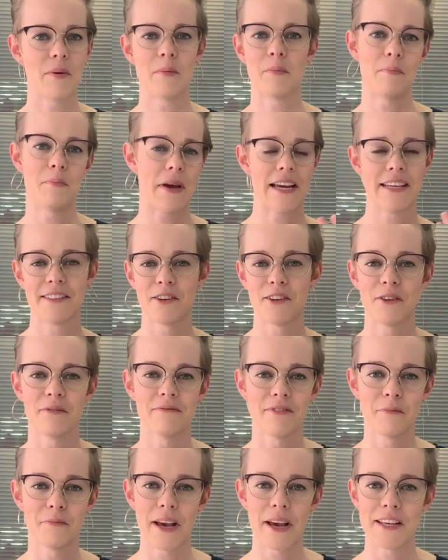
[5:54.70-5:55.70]
based on
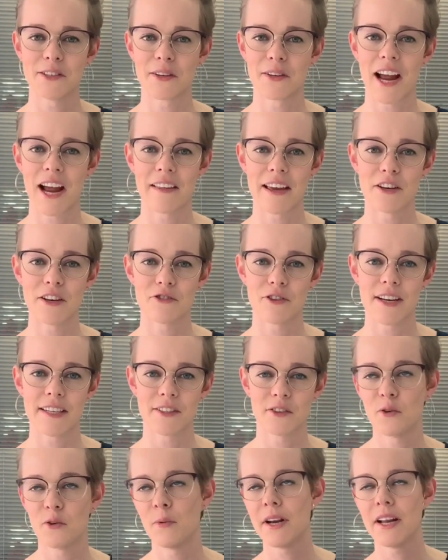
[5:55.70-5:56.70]
how they dressed
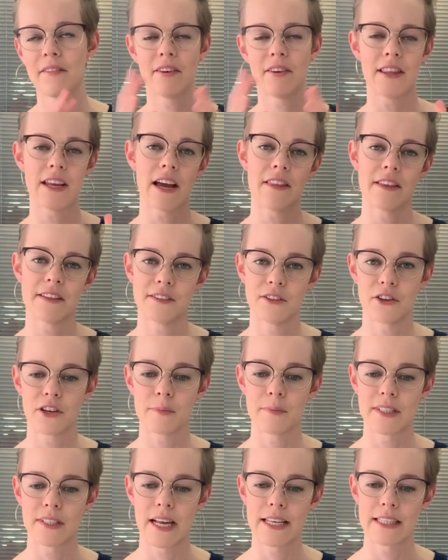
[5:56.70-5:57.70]
or whatever the other
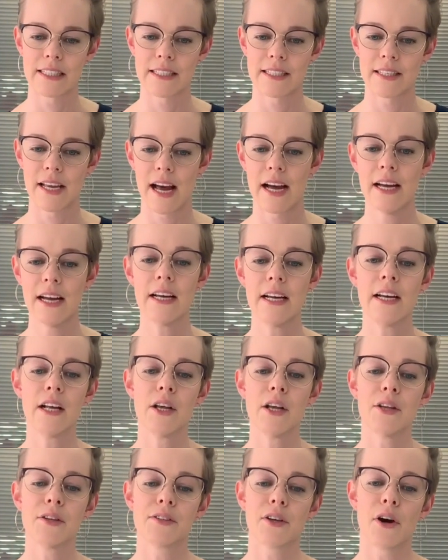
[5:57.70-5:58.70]
circumstances are.
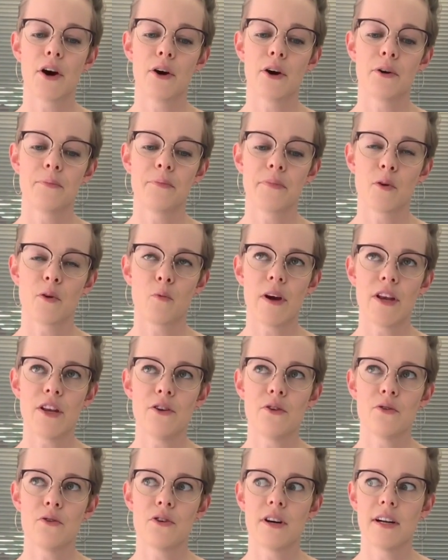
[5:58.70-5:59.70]
So when
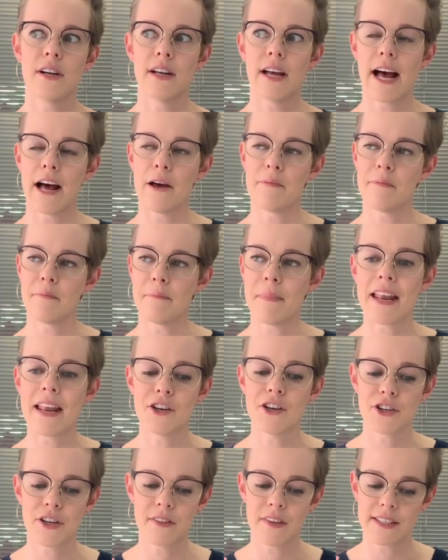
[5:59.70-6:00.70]
you're
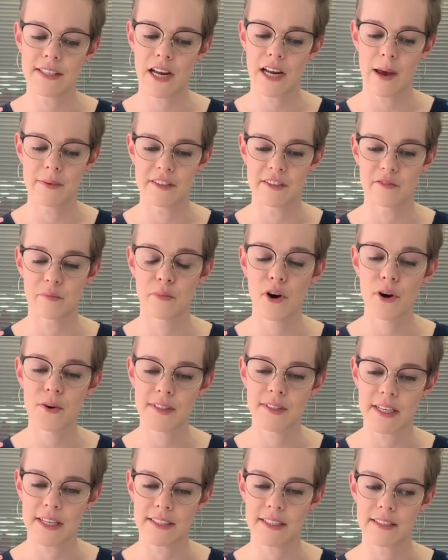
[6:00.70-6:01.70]
managing these types of
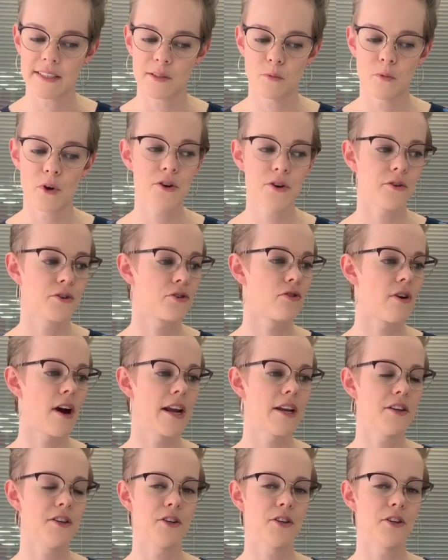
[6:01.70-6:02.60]
processes, what you're trying to